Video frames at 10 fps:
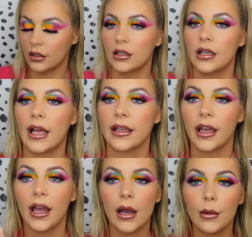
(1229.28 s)
Like,
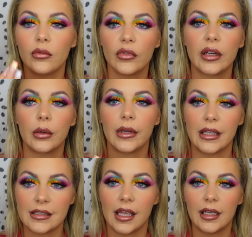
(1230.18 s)
how unreal
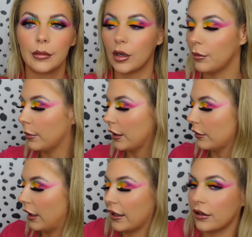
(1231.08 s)
is that lip combo,
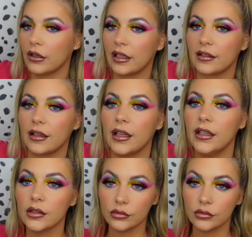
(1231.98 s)
like, honestly.